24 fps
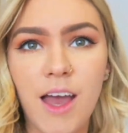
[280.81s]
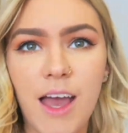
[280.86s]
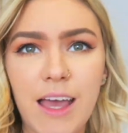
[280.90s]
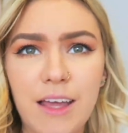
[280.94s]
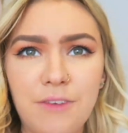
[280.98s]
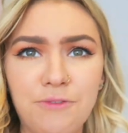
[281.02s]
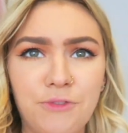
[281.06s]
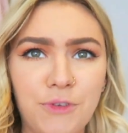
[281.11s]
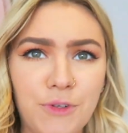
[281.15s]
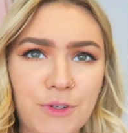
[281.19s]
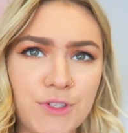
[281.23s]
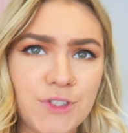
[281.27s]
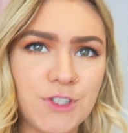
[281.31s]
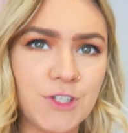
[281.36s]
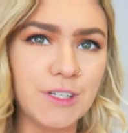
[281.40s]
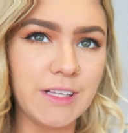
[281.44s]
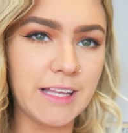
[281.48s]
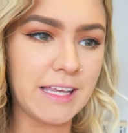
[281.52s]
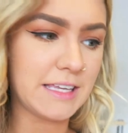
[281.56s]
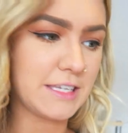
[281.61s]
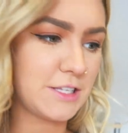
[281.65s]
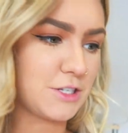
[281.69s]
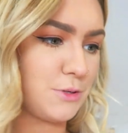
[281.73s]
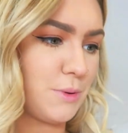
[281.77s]
influencer
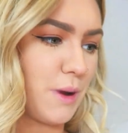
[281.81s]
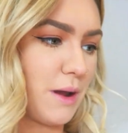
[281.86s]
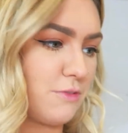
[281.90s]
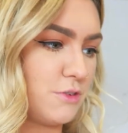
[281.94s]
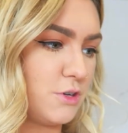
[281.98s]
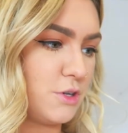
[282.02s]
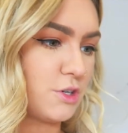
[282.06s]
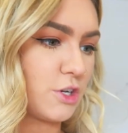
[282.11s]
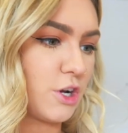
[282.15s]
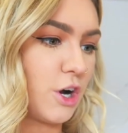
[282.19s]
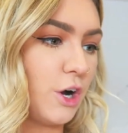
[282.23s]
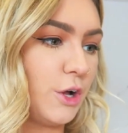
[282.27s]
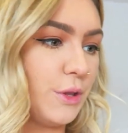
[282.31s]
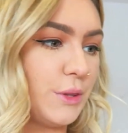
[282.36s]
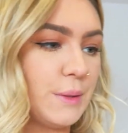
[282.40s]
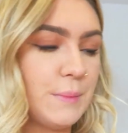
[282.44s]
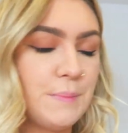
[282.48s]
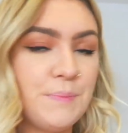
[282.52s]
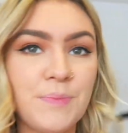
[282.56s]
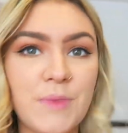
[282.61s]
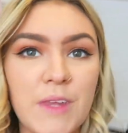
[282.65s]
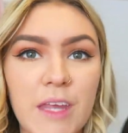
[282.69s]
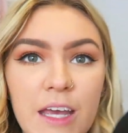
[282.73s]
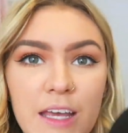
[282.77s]
list or whatever you'd call
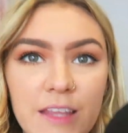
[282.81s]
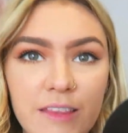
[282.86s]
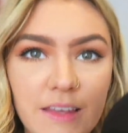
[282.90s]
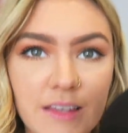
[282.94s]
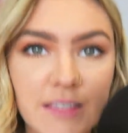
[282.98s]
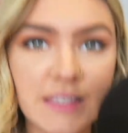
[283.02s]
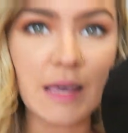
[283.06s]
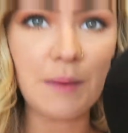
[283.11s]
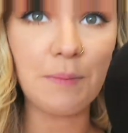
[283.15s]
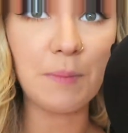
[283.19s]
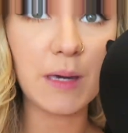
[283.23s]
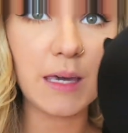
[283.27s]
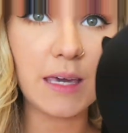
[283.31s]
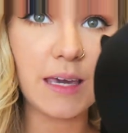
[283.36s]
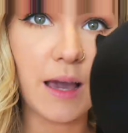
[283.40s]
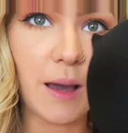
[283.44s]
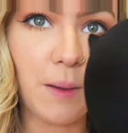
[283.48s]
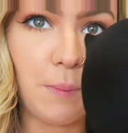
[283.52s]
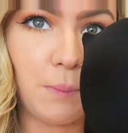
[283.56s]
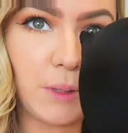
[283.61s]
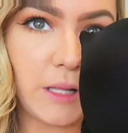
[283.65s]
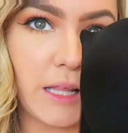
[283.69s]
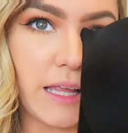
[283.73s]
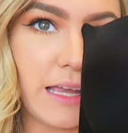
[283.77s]
them. They sent me
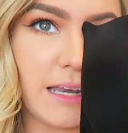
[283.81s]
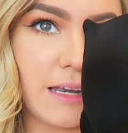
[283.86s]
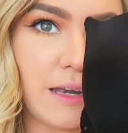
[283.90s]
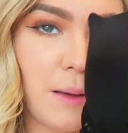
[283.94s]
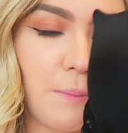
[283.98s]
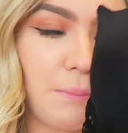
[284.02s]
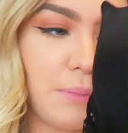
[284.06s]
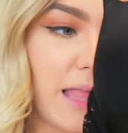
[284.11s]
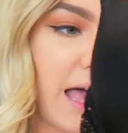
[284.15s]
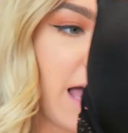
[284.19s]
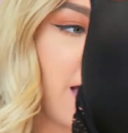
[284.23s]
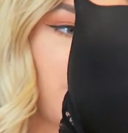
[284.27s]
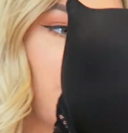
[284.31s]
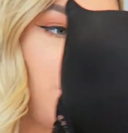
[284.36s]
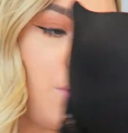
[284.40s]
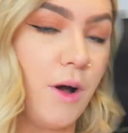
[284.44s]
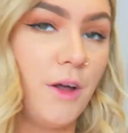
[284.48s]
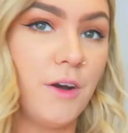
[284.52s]
a plain black